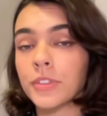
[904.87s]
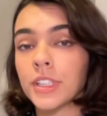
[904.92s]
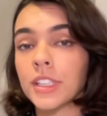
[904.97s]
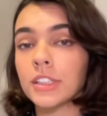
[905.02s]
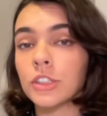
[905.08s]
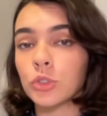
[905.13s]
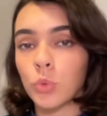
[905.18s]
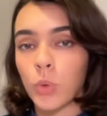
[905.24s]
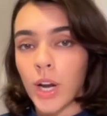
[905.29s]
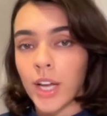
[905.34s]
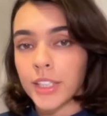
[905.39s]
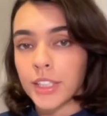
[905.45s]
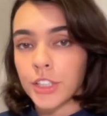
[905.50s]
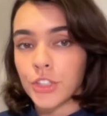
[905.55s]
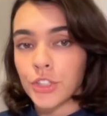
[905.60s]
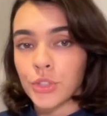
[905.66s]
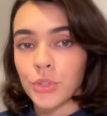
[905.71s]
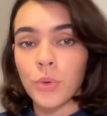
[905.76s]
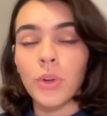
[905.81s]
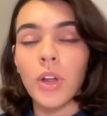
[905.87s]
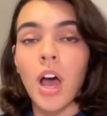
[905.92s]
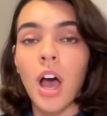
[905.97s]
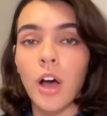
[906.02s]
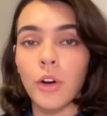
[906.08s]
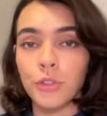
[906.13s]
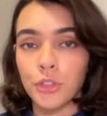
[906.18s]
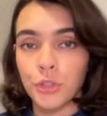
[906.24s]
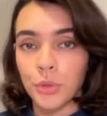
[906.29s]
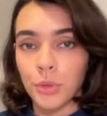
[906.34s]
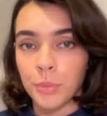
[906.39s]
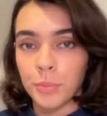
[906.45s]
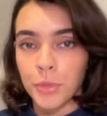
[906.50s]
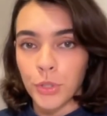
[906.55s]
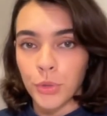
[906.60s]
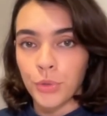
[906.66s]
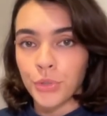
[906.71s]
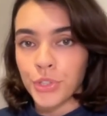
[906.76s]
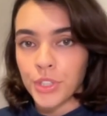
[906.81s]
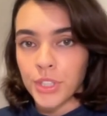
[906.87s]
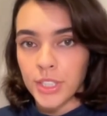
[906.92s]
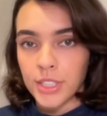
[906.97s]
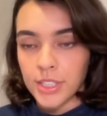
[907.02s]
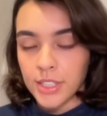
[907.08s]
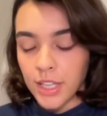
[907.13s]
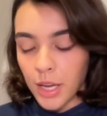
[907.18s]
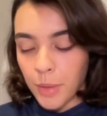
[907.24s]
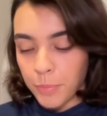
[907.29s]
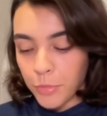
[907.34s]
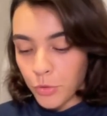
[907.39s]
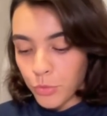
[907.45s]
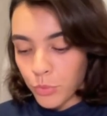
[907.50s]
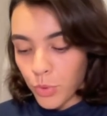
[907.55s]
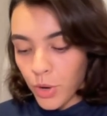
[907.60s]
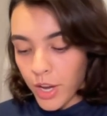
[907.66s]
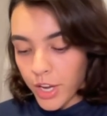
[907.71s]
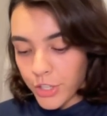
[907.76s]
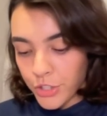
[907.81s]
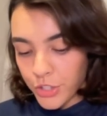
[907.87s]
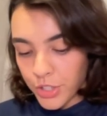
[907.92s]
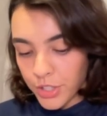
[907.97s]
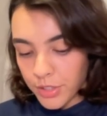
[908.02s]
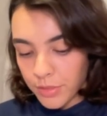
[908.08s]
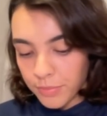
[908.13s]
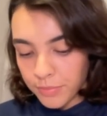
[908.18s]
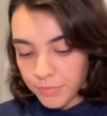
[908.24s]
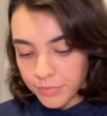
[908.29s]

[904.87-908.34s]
the strategies on how to approach this type of question.